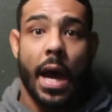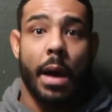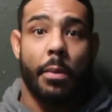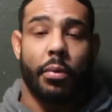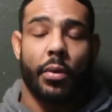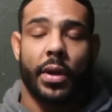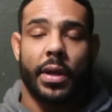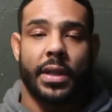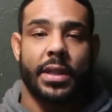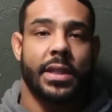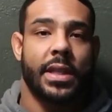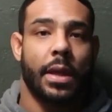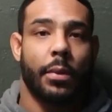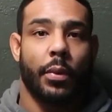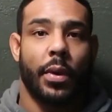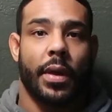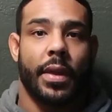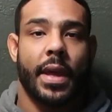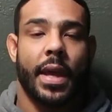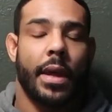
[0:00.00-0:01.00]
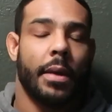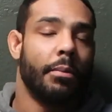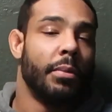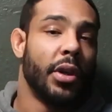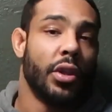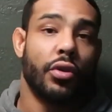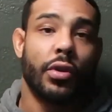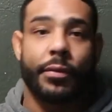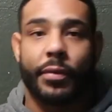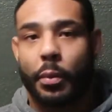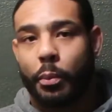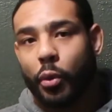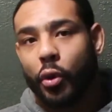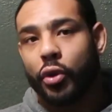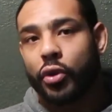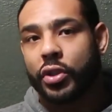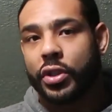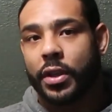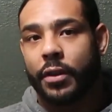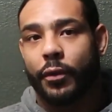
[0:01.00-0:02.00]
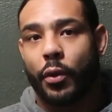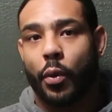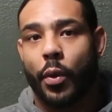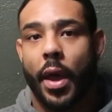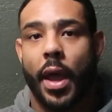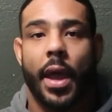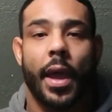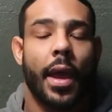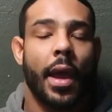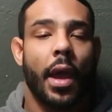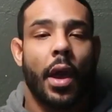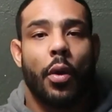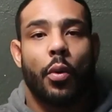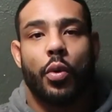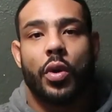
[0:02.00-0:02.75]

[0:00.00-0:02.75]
operate the same way then, but you have to pull yourself away,